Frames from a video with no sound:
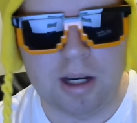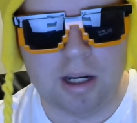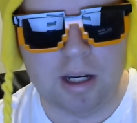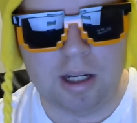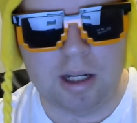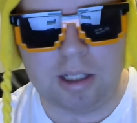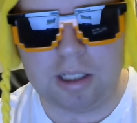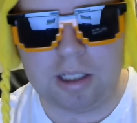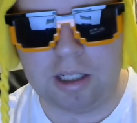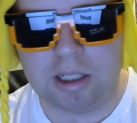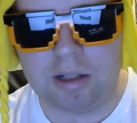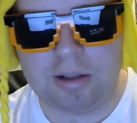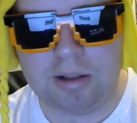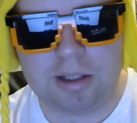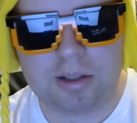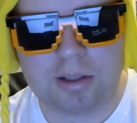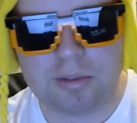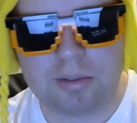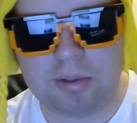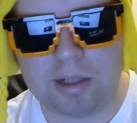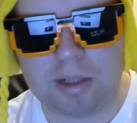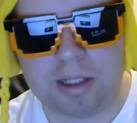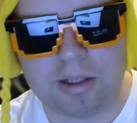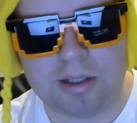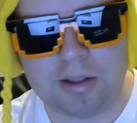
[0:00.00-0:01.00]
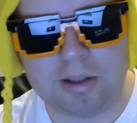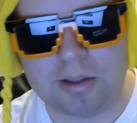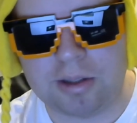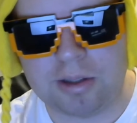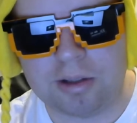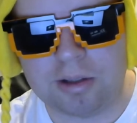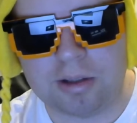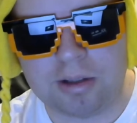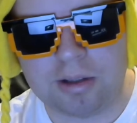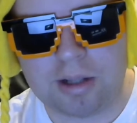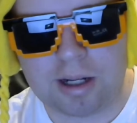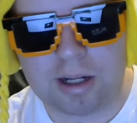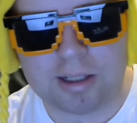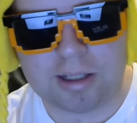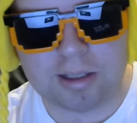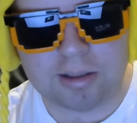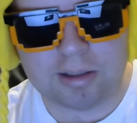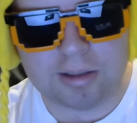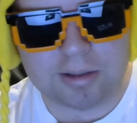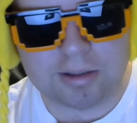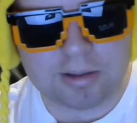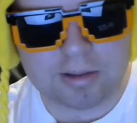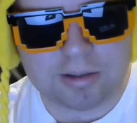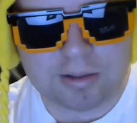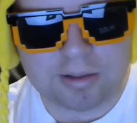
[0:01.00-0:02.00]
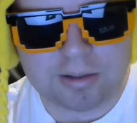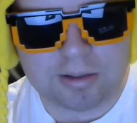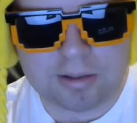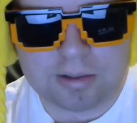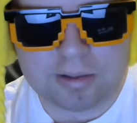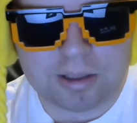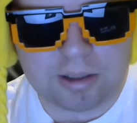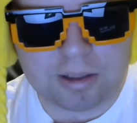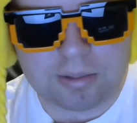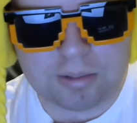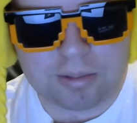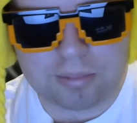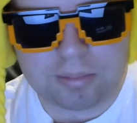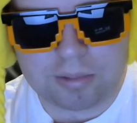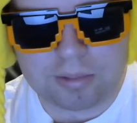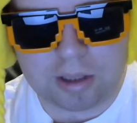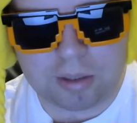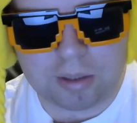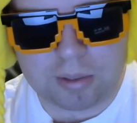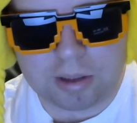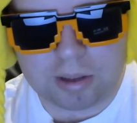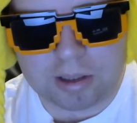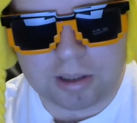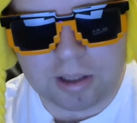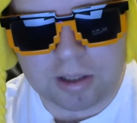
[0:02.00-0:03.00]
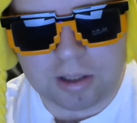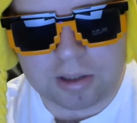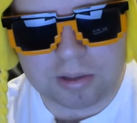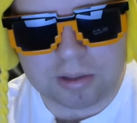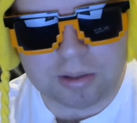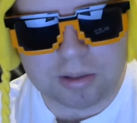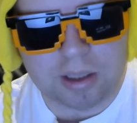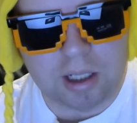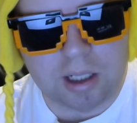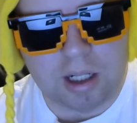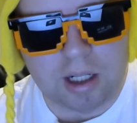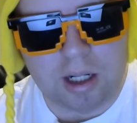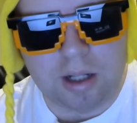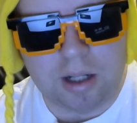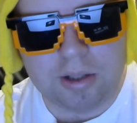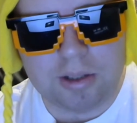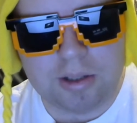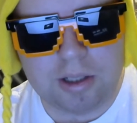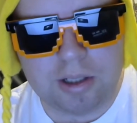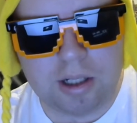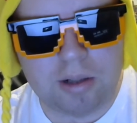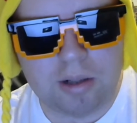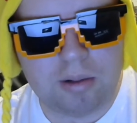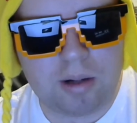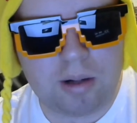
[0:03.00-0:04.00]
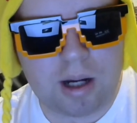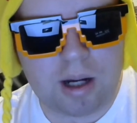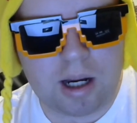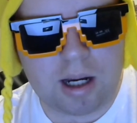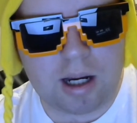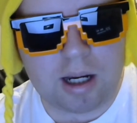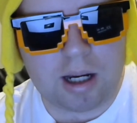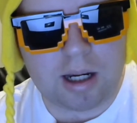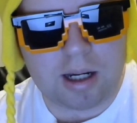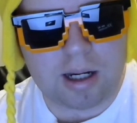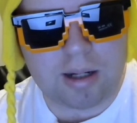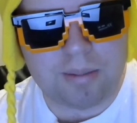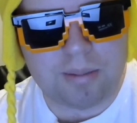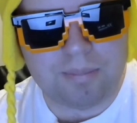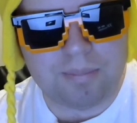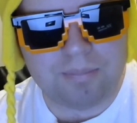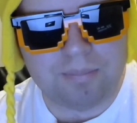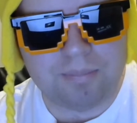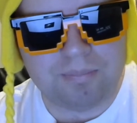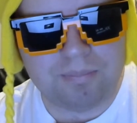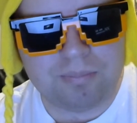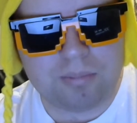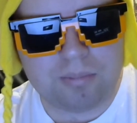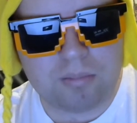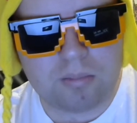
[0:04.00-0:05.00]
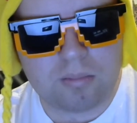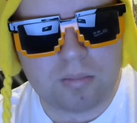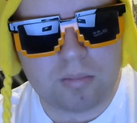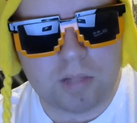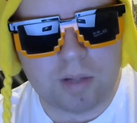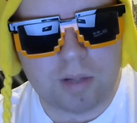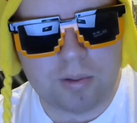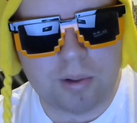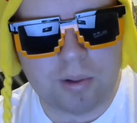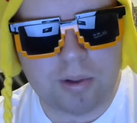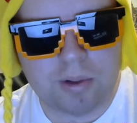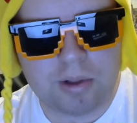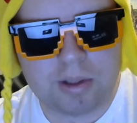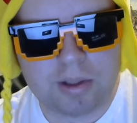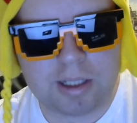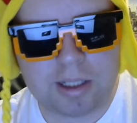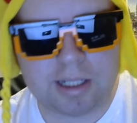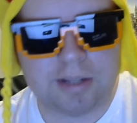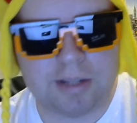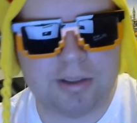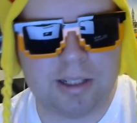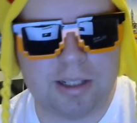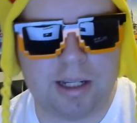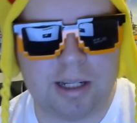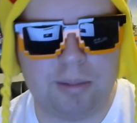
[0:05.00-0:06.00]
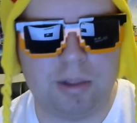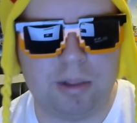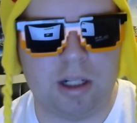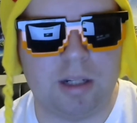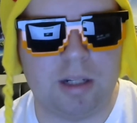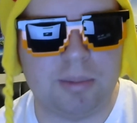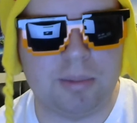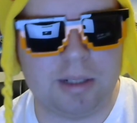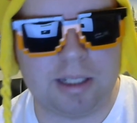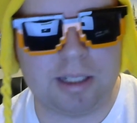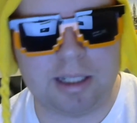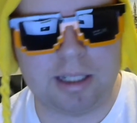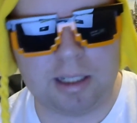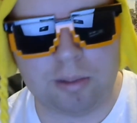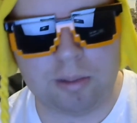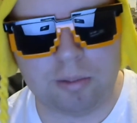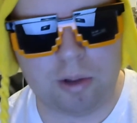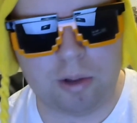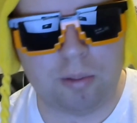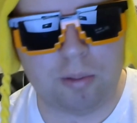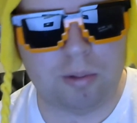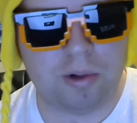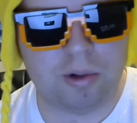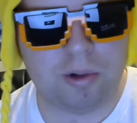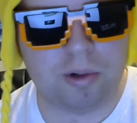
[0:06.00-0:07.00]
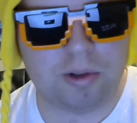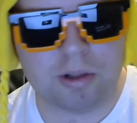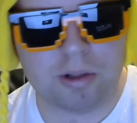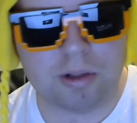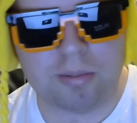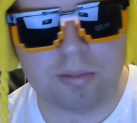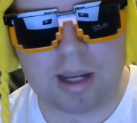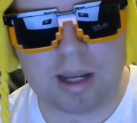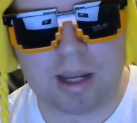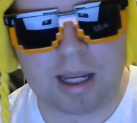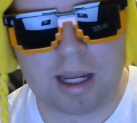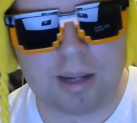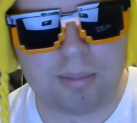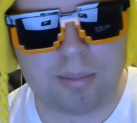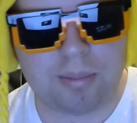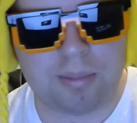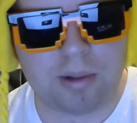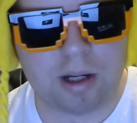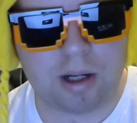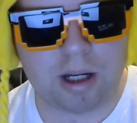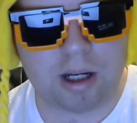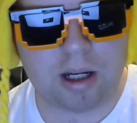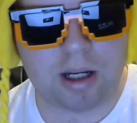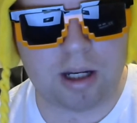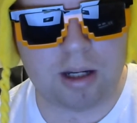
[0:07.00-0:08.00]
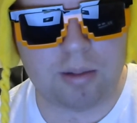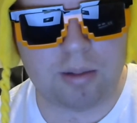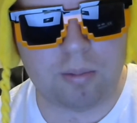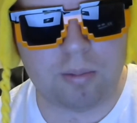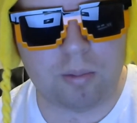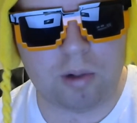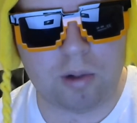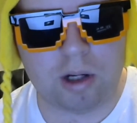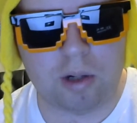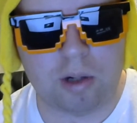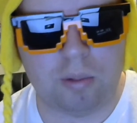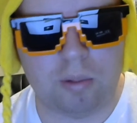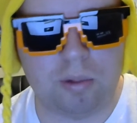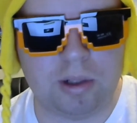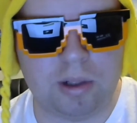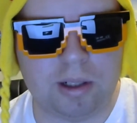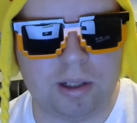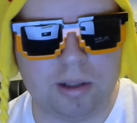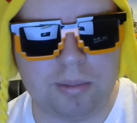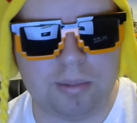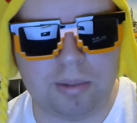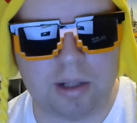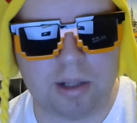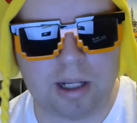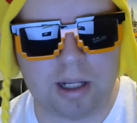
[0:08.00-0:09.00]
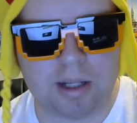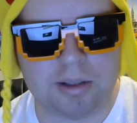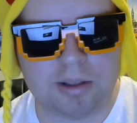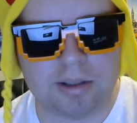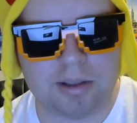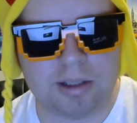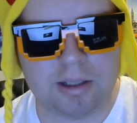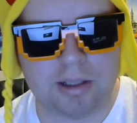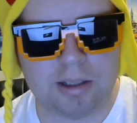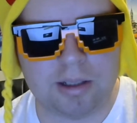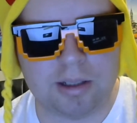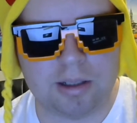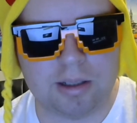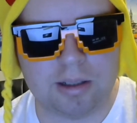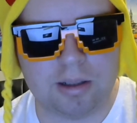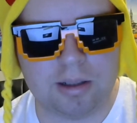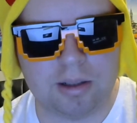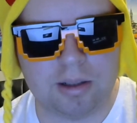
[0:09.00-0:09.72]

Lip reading: it is what it is. They're not going to listen. So, what are you going to do? So, of course, like I said, we're going to be getting one Warzone map, one Arena Plaza